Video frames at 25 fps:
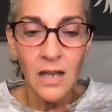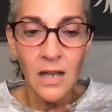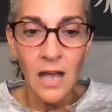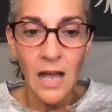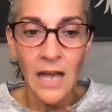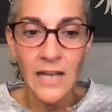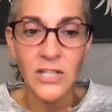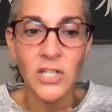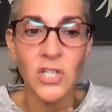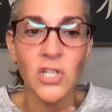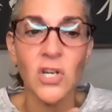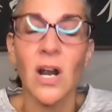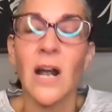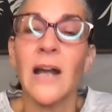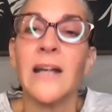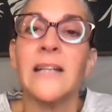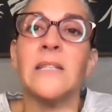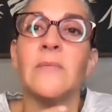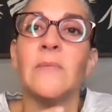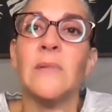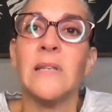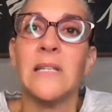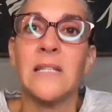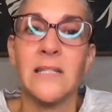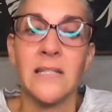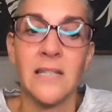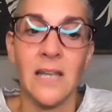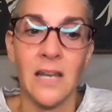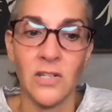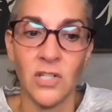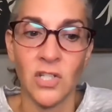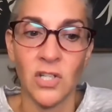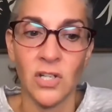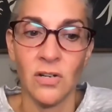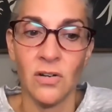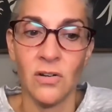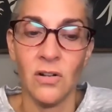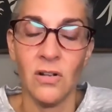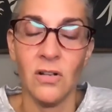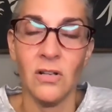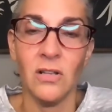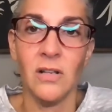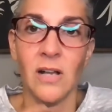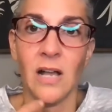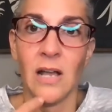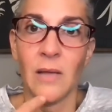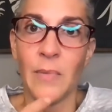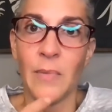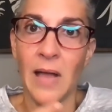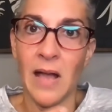I tried to be intentional
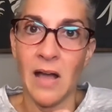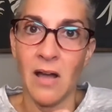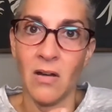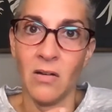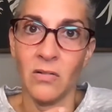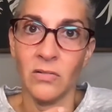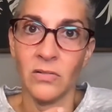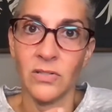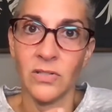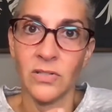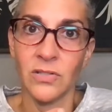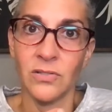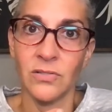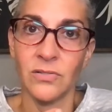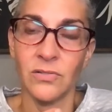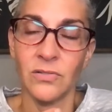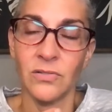about